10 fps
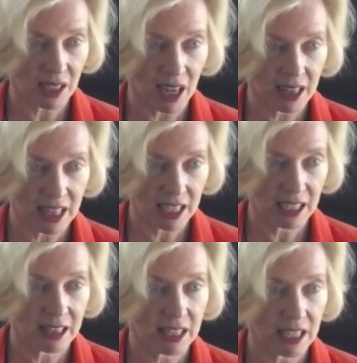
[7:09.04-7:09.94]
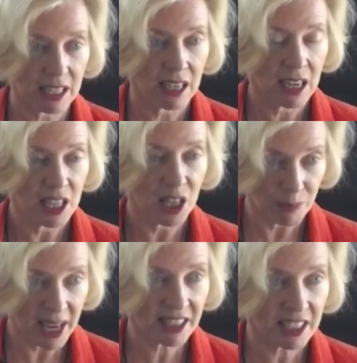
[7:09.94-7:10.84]
but I think the
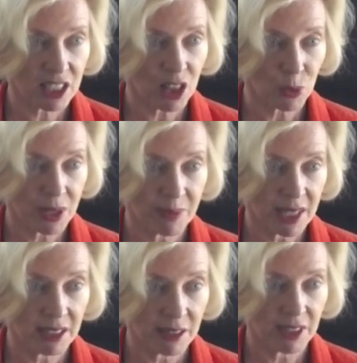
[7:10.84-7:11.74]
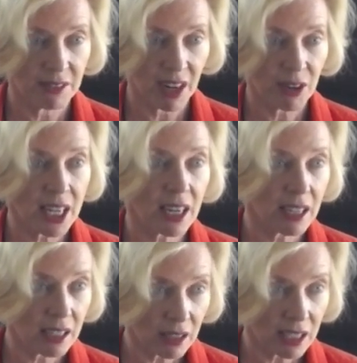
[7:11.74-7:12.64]
message that we've been giving very
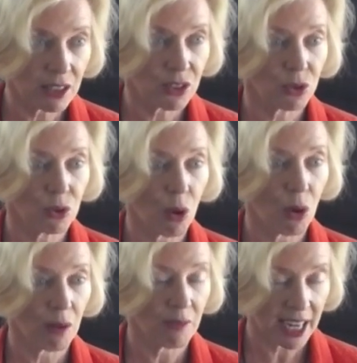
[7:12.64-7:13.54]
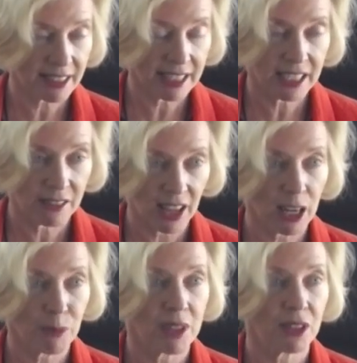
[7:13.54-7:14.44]
clearly to all vaccine
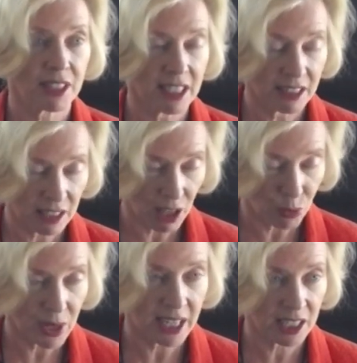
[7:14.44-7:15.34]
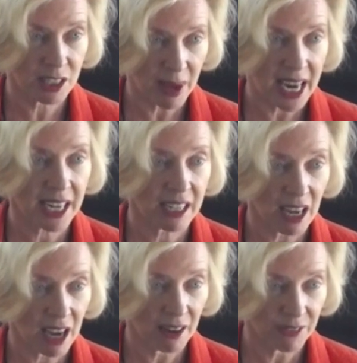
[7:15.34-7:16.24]
developers is that we expect
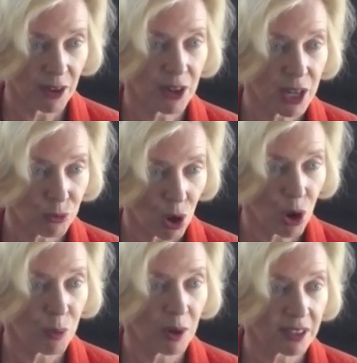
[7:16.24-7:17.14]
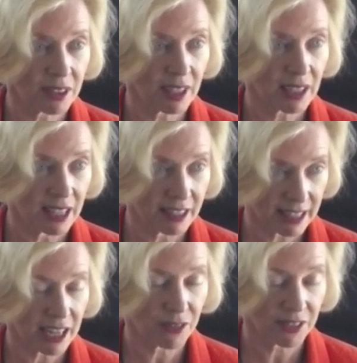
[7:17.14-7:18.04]
a very robust
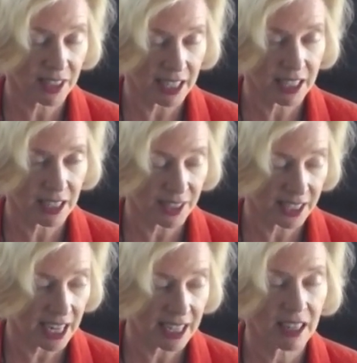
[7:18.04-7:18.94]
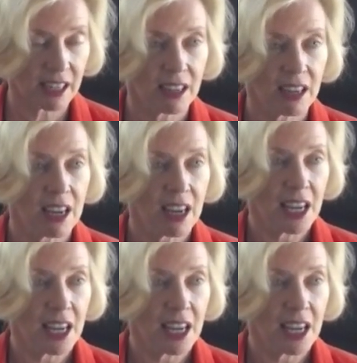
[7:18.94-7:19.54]
set of scientific data.